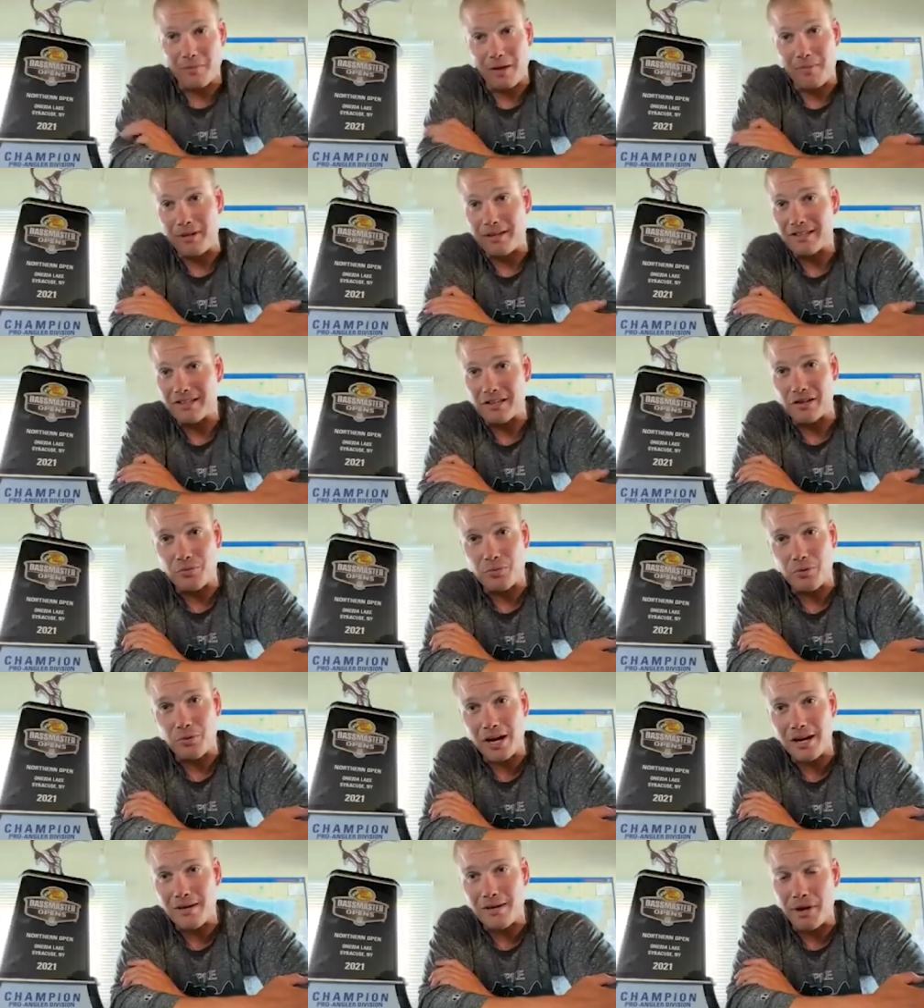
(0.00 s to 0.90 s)
I mean, it's a
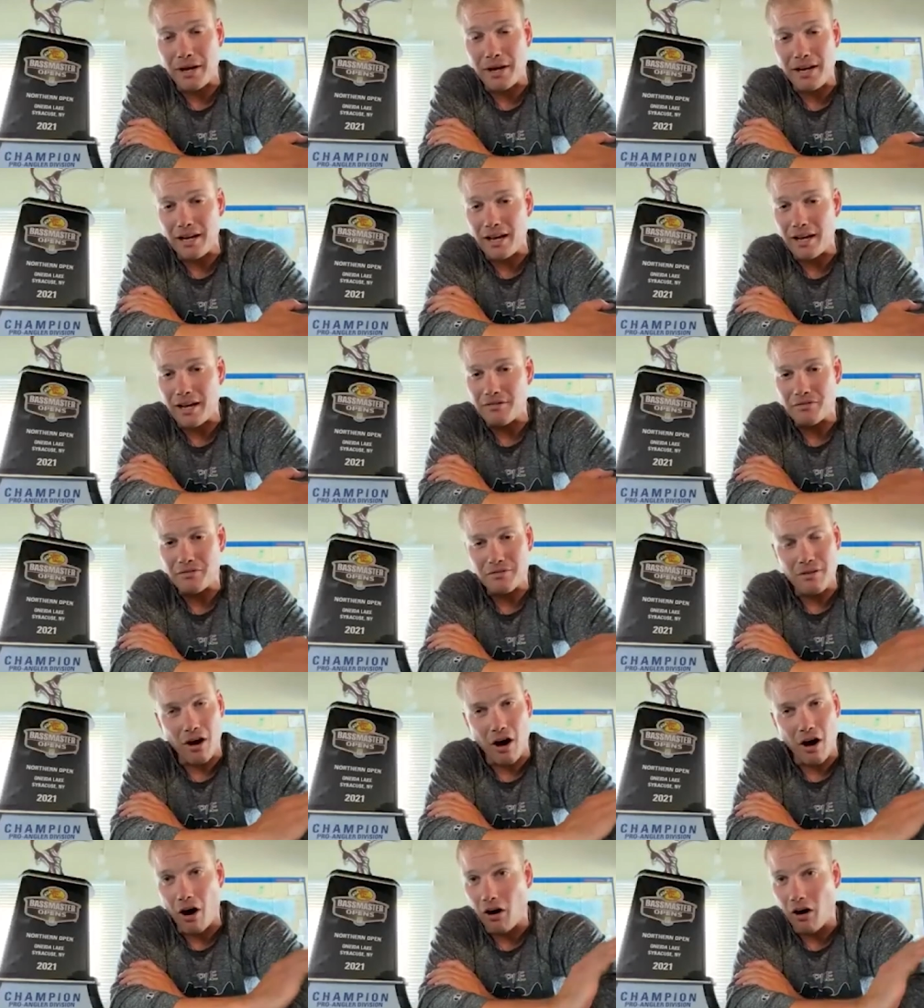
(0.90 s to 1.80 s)
great bait
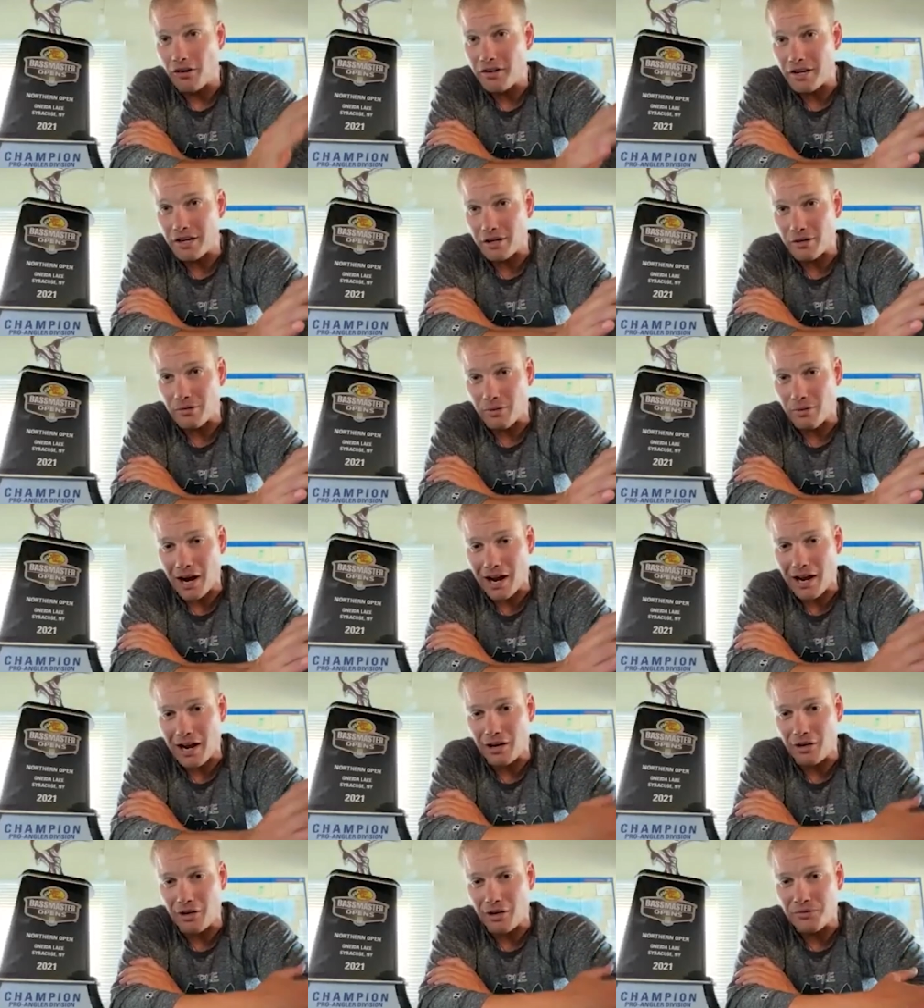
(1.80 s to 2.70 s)
all year
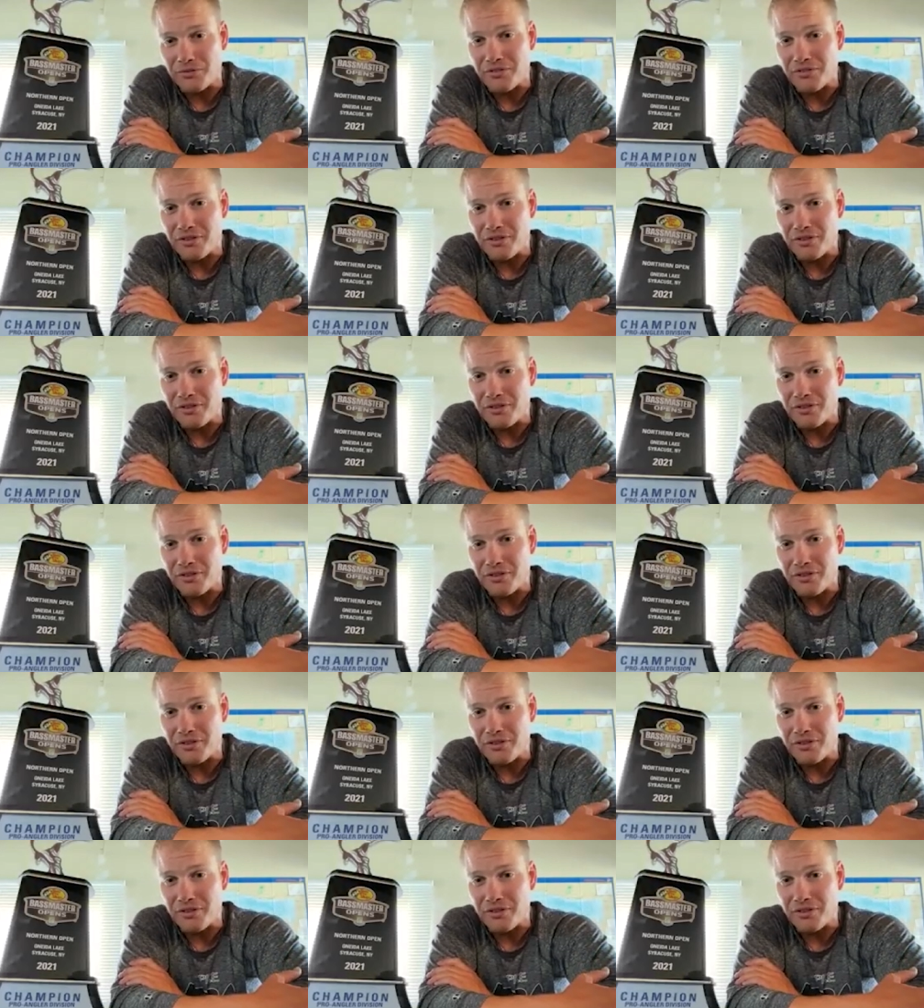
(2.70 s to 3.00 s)
round.